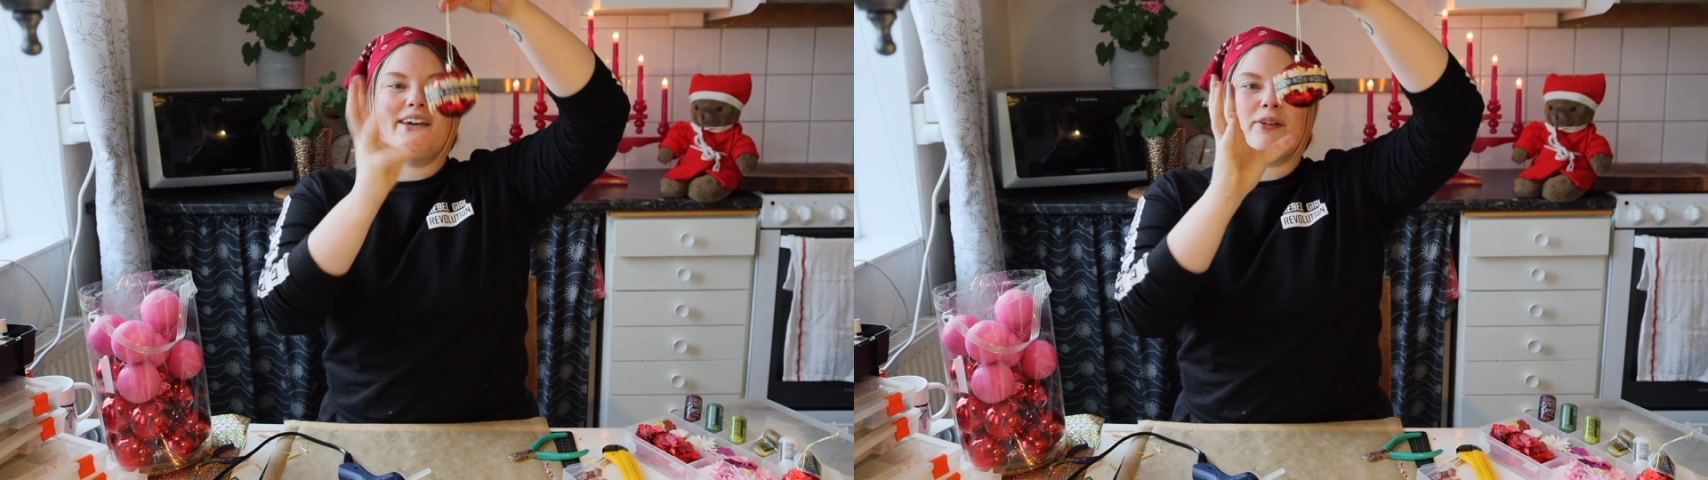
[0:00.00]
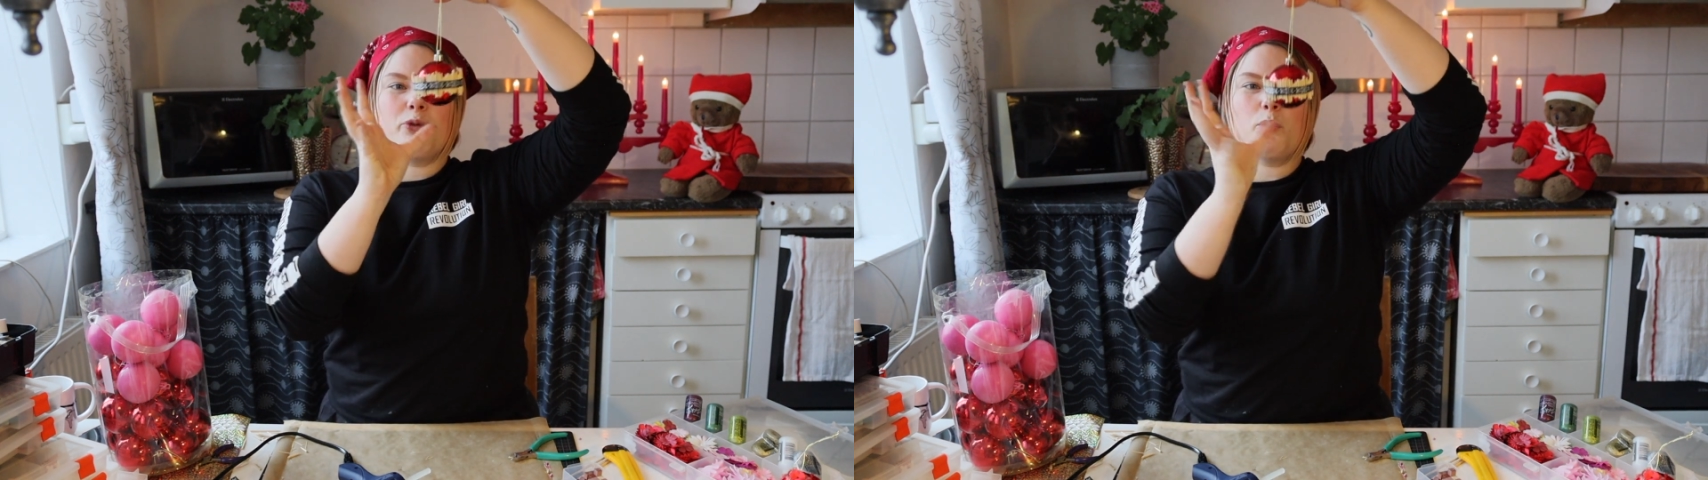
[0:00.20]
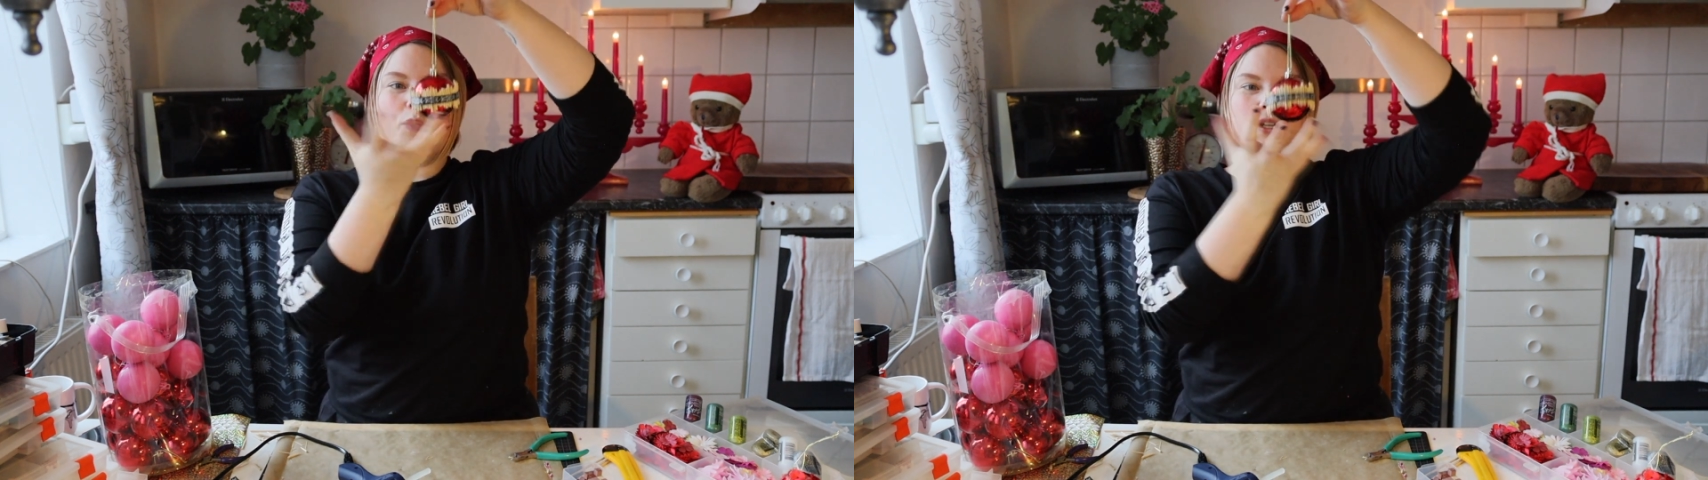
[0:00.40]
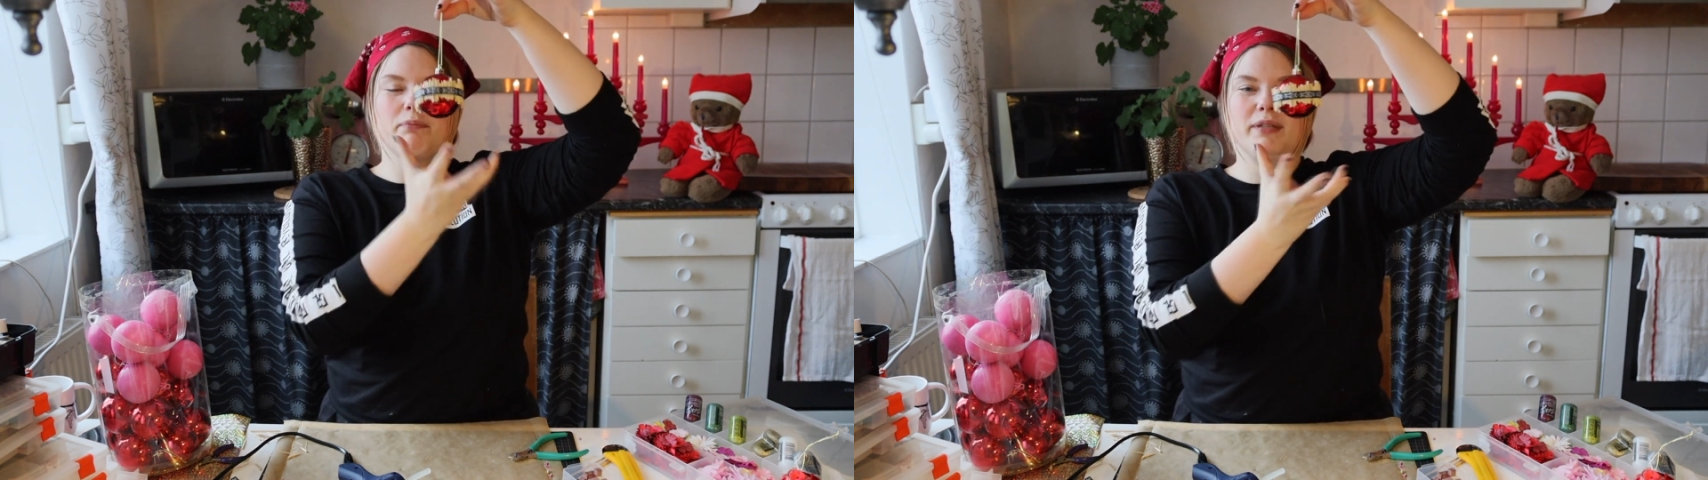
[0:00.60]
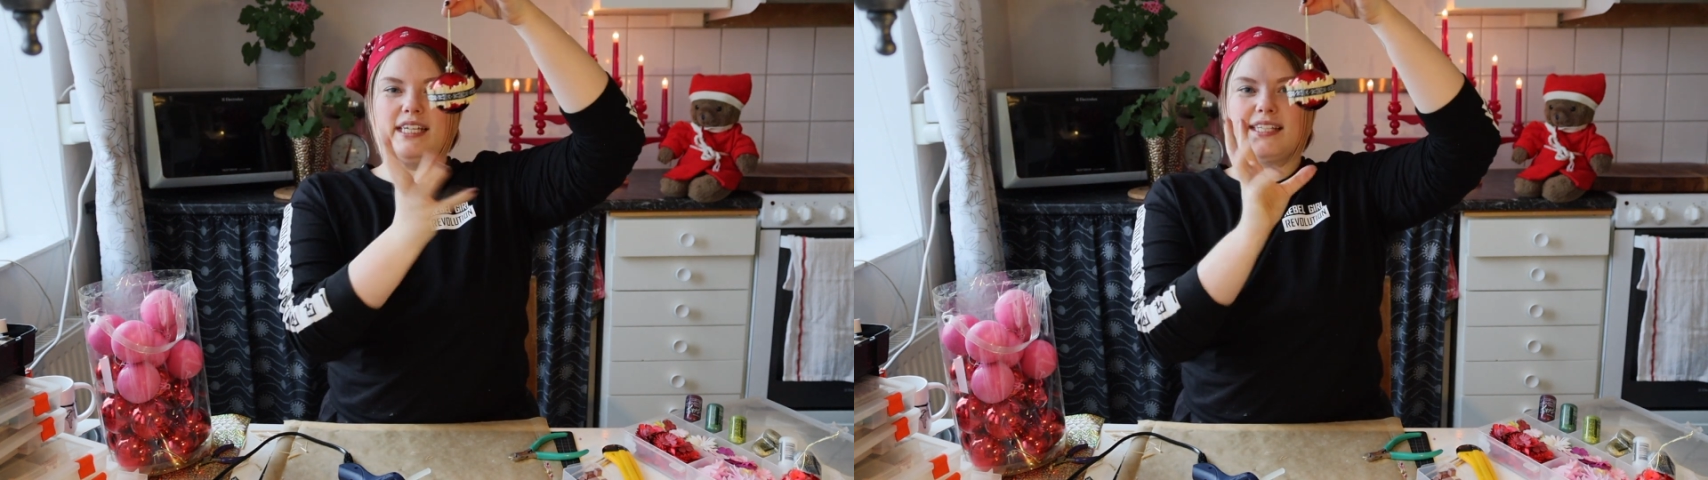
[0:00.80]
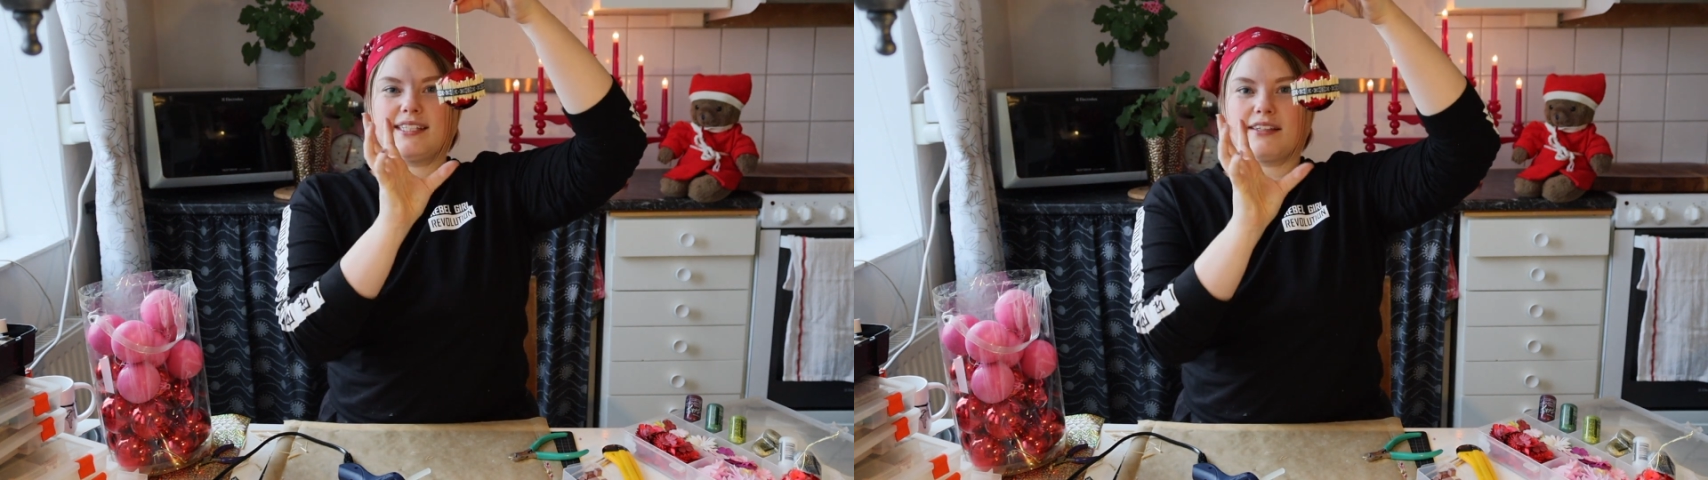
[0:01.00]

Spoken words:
wooden piece